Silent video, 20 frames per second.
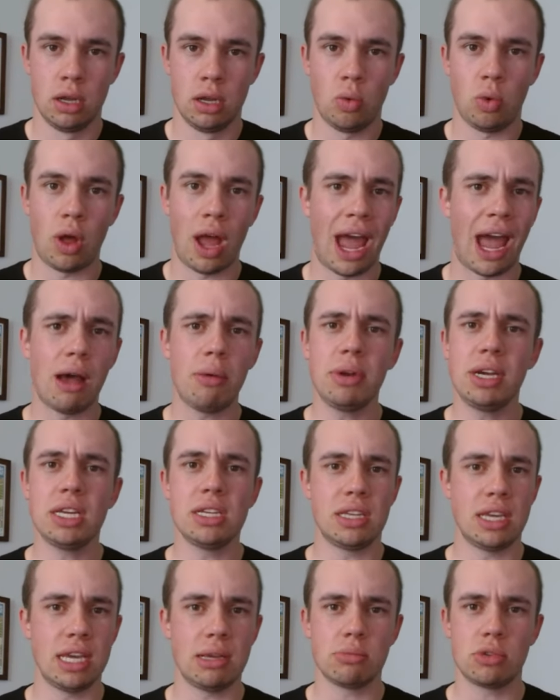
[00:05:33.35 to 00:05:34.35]
Well, how
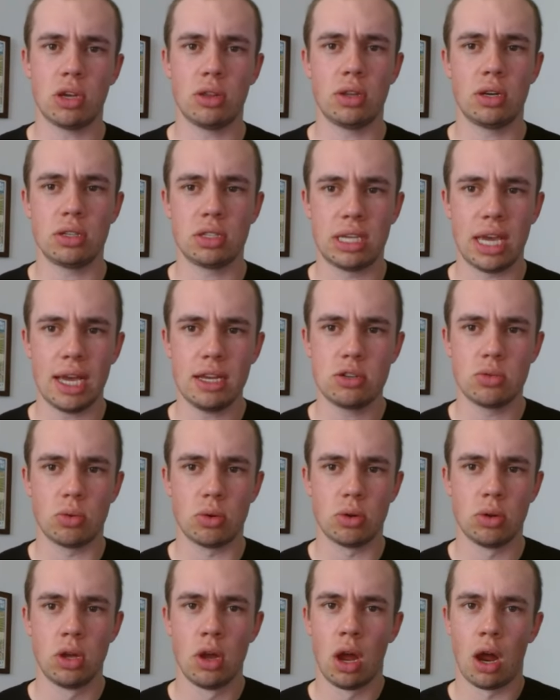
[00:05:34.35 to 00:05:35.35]
many teams on their
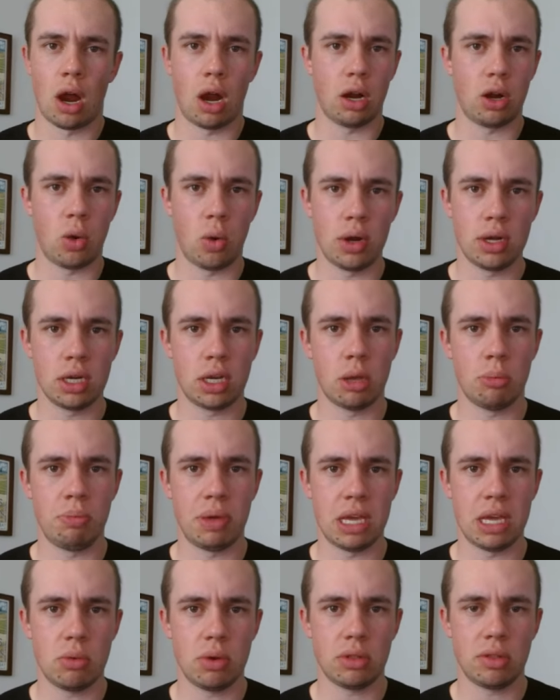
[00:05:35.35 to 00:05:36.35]
schedule are going to
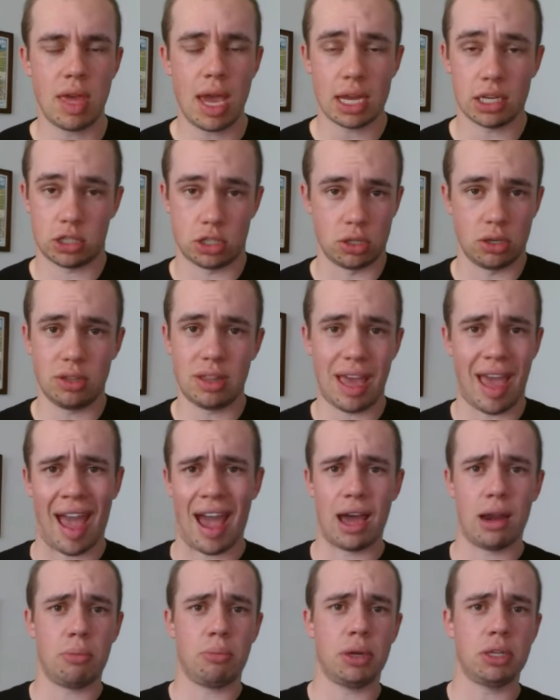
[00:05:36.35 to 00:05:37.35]
compete with that? Sure, they
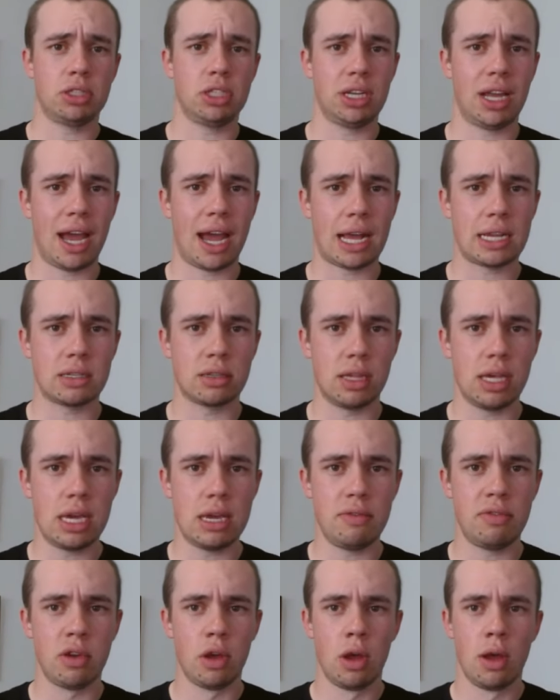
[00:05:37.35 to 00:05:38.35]
had a bunch of guys
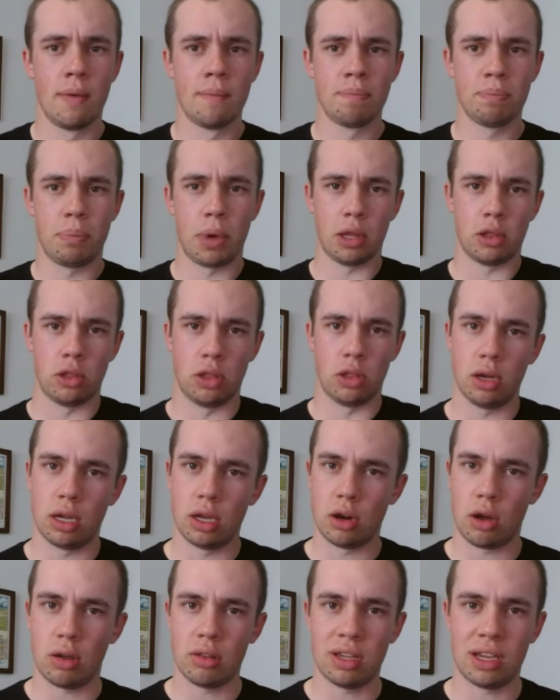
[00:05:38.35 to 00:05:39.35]
leave, but look
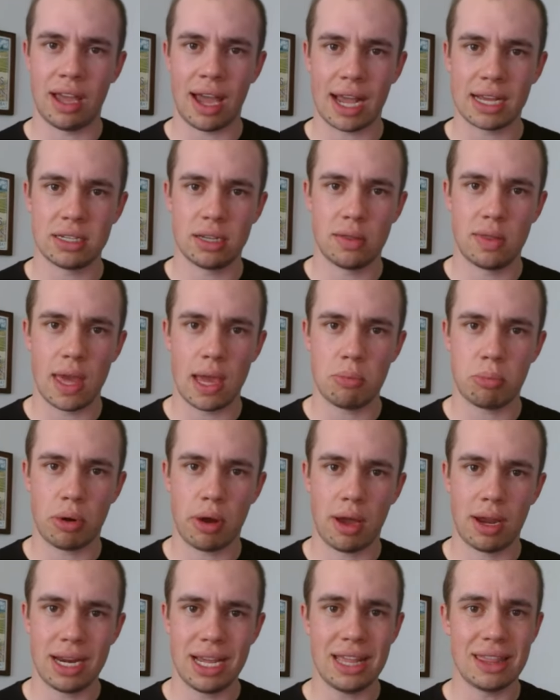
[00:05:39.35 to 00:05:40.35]
at all the guys that they
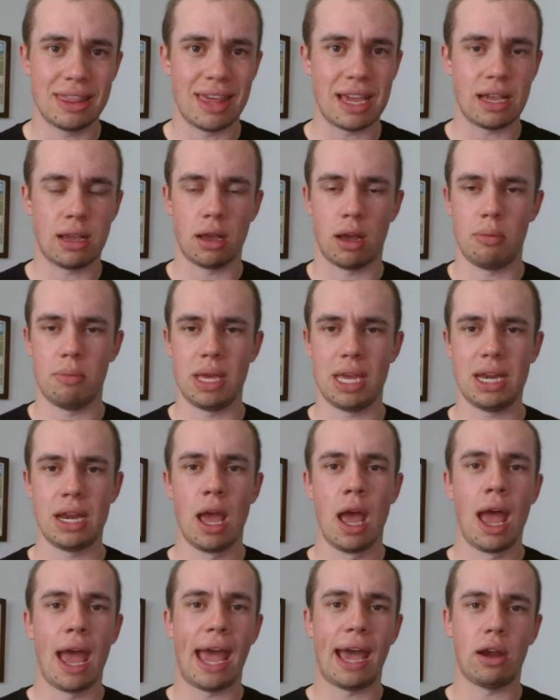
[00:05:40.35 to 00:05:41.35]
brought in. They come in
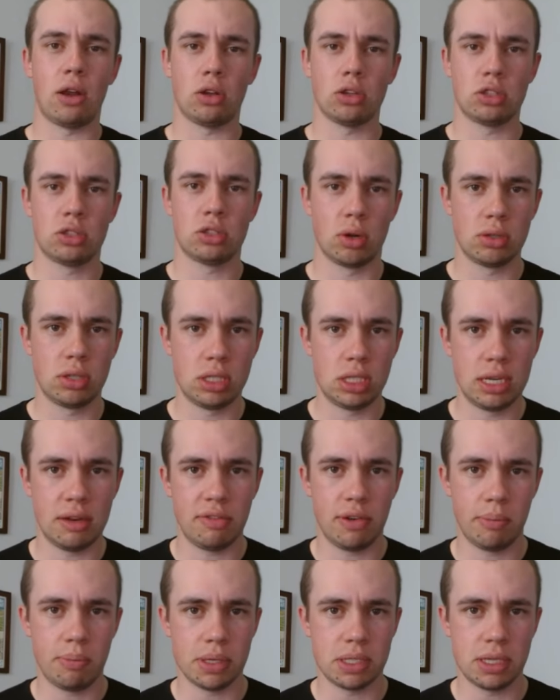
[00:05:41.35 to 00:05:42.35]
at all sorts of
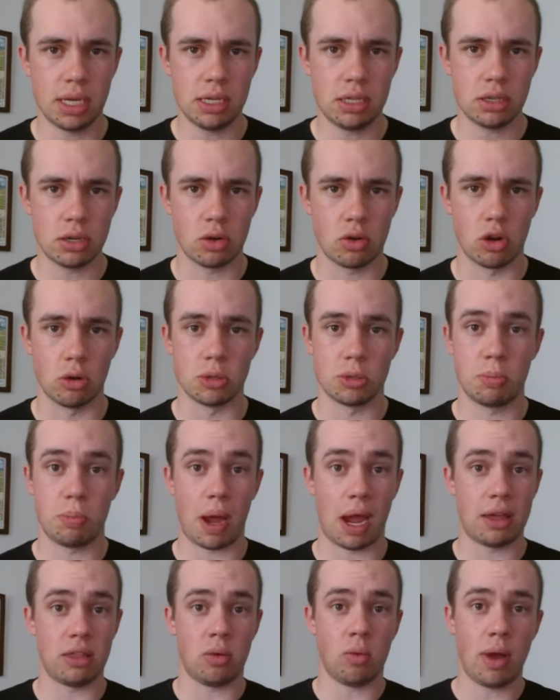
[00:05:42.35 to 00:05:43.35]
different position groups.
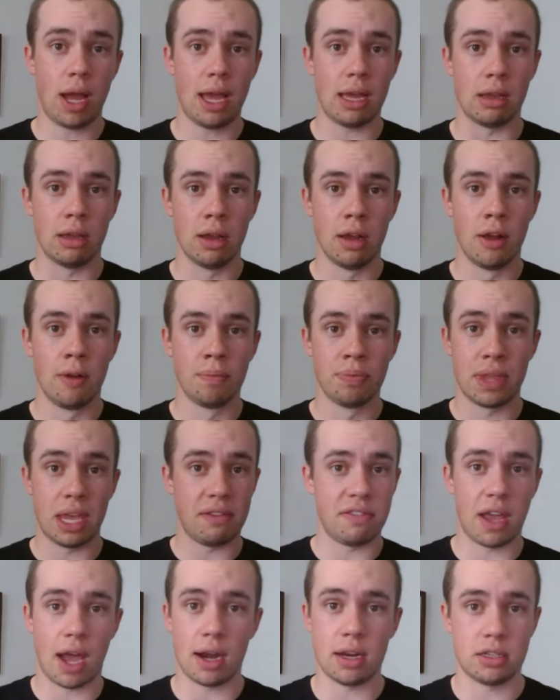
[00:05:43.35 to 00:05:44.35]
By the way,
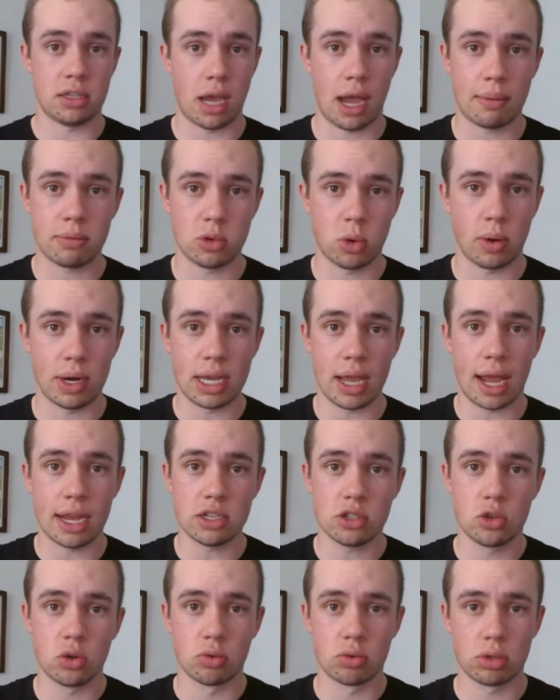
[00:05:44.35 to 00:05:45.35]
they've got a top 20 high
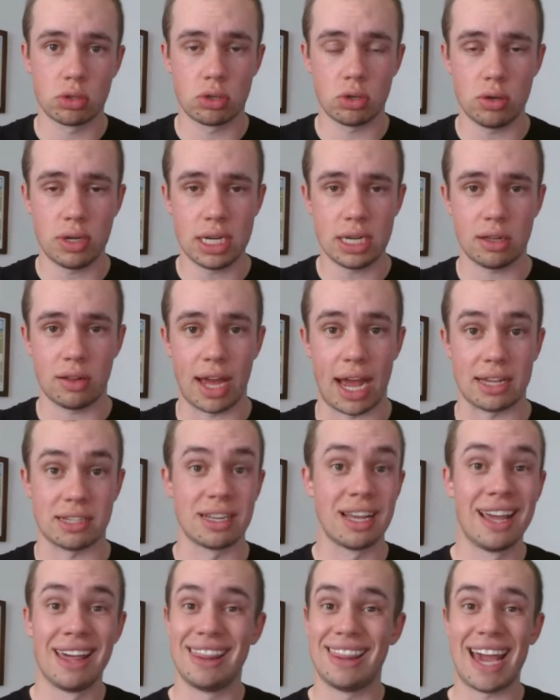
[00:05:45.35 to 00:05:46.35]
school recruiting class.
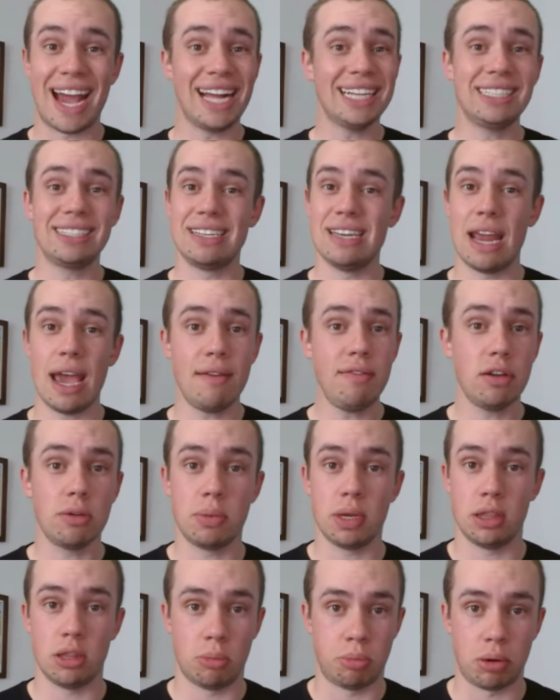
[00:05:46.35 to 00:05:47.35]
That's never
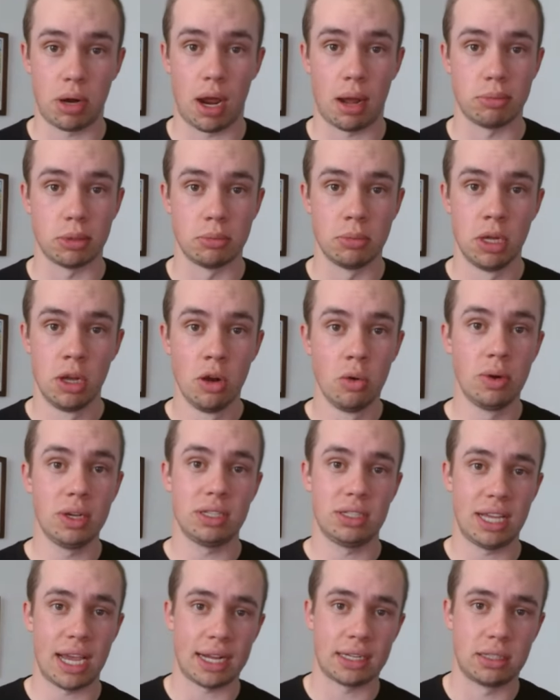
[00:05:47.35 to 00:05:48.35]
been the problem
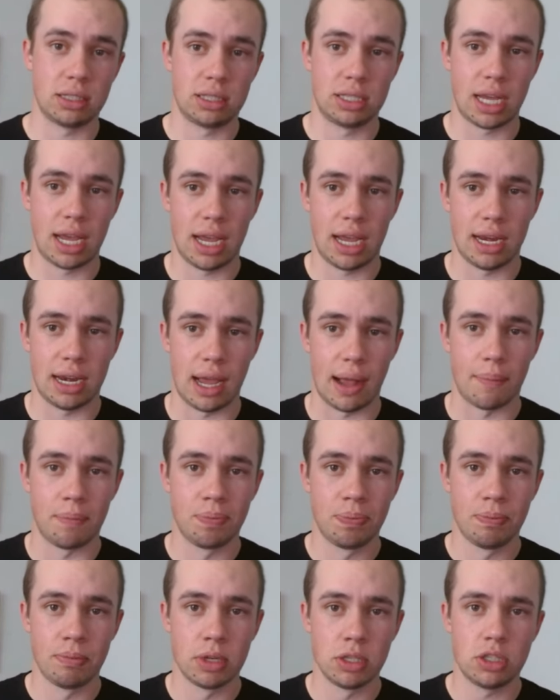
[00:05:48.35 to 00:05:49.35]
with Texas A&M.
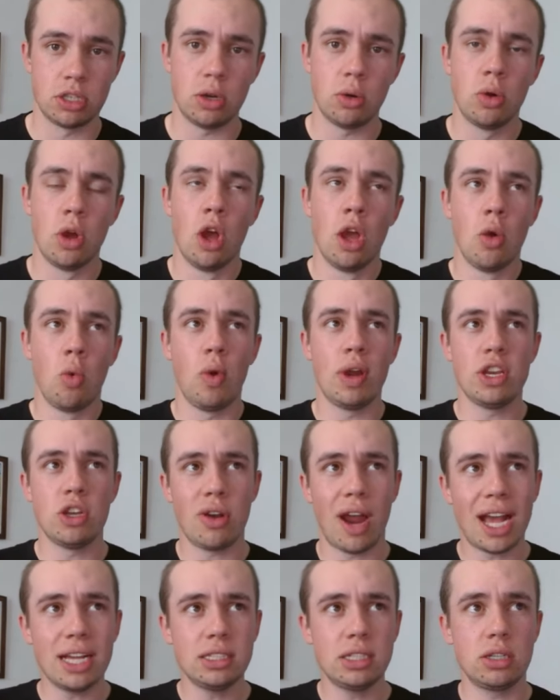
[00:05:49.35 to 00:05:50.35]
So when you
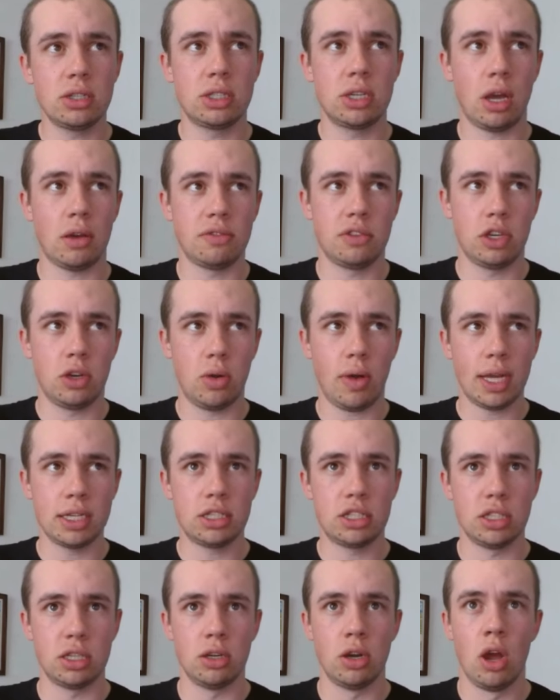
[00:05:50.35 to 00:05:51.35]
ask yourself the
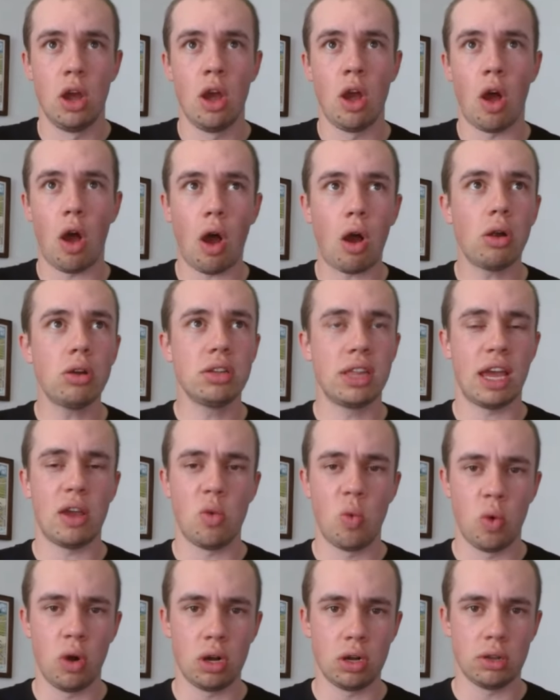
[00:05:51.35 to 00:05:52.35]
question, are they
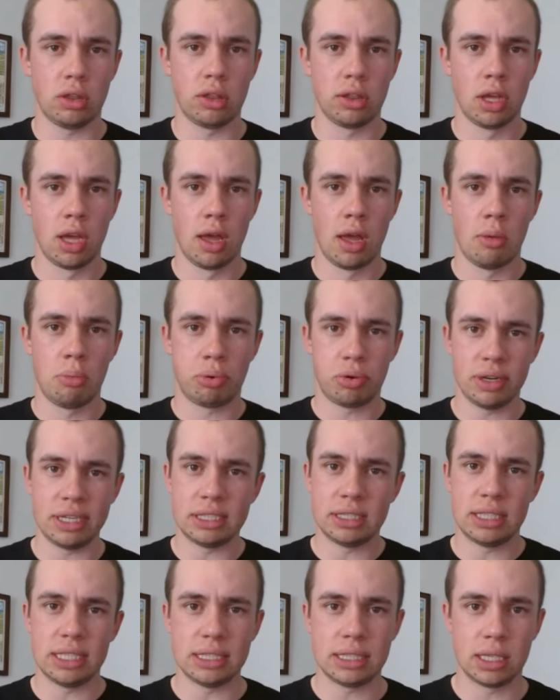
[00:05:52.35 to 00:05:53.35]
worth
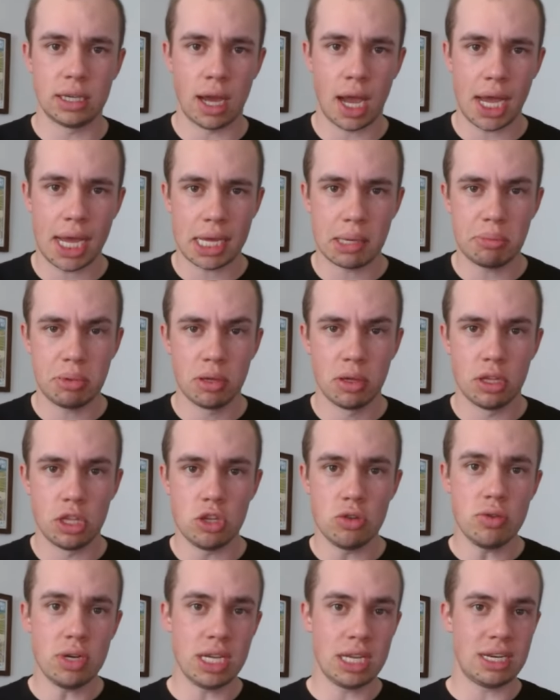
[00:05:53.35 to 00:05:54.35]
preseason hype?
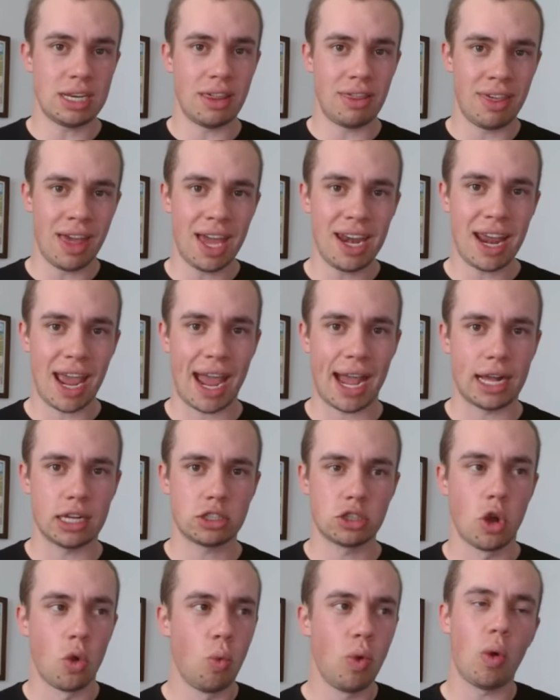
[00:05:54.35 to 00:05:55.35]
You need to then
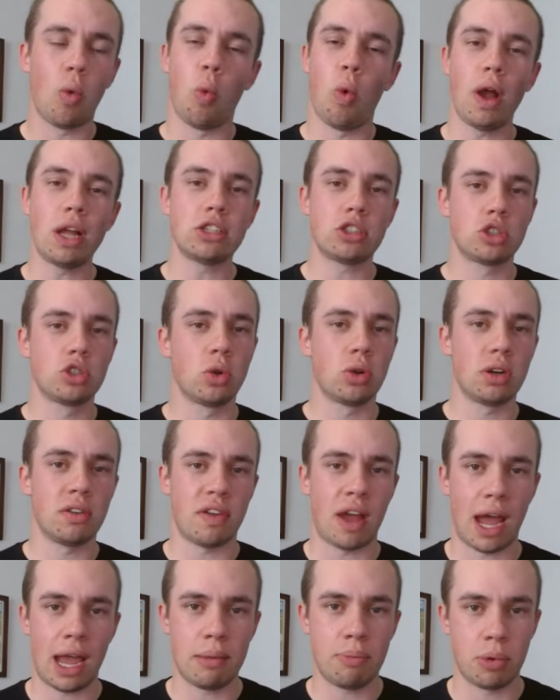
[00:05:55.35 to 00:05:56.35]
ask, well, what sort of
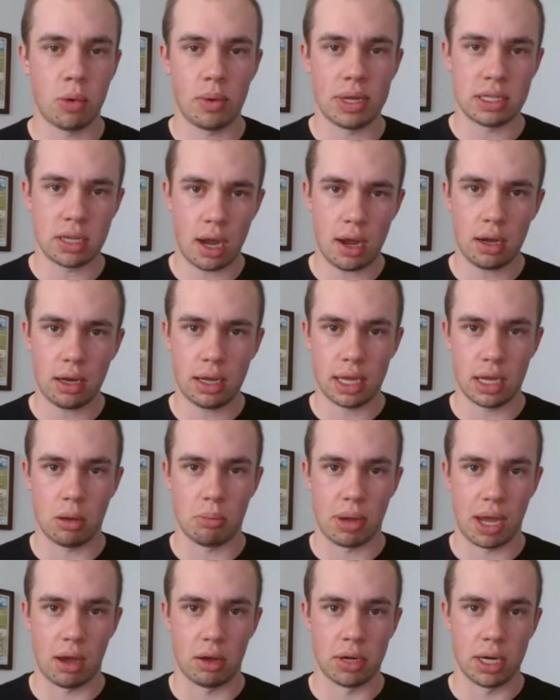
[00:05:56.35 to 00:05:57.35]
hype are we talking
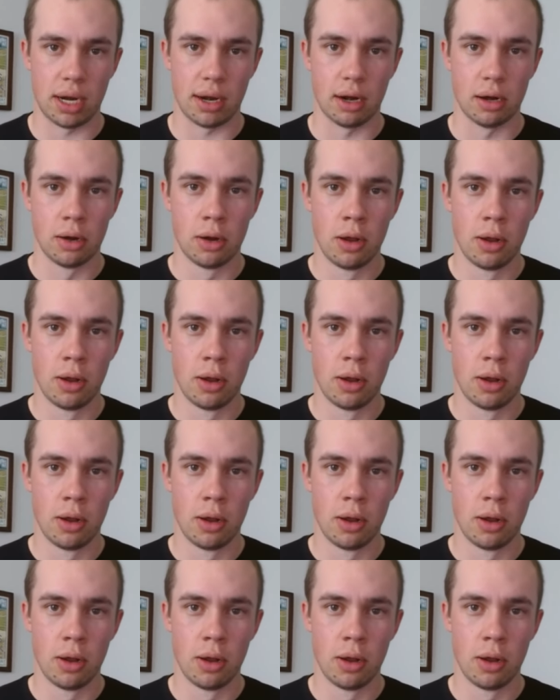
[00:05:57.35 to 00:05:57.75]
about here?